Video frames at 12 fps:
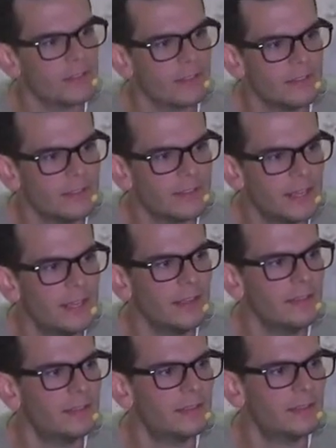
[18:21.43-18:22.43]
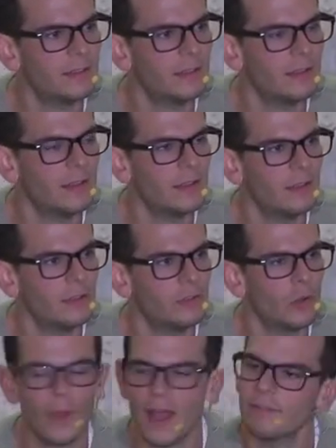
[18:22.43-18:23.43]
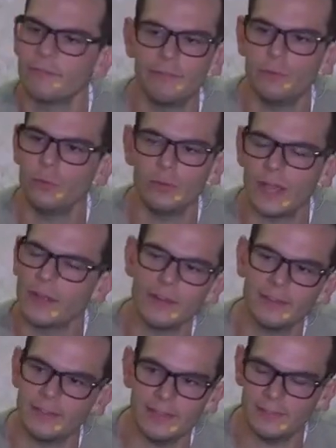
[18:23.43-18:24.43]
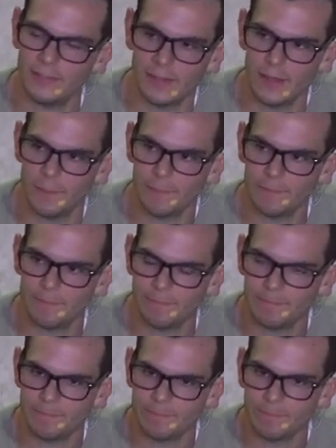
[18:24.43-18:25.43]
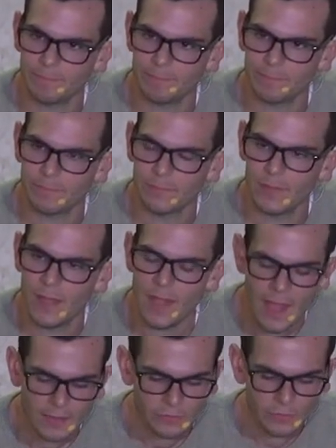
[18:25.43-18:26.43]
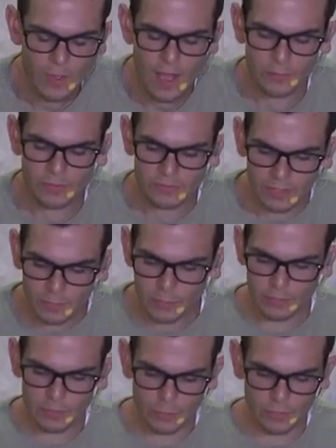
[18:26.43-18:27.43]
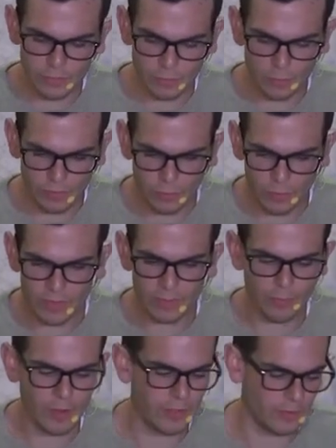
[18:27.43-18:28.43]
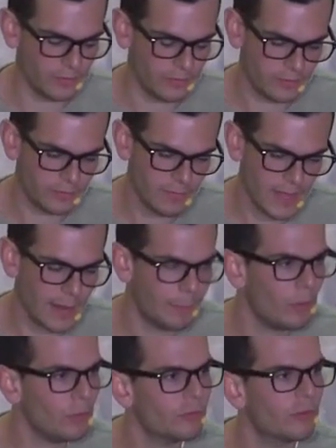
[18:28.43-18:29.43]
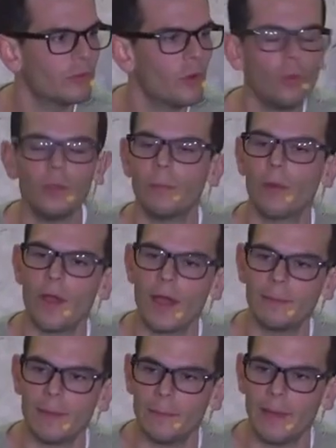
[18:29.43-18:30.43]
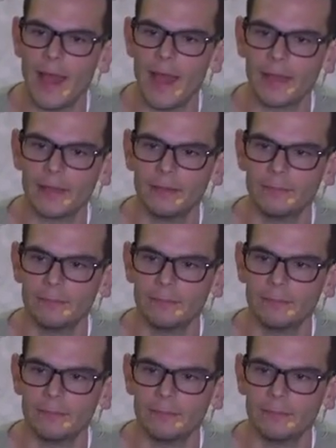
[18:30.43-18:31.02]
that these kids don't have food guaranteed to them. And so I was sitting with one of the brothers, and I pulled a granola bar out of my bag.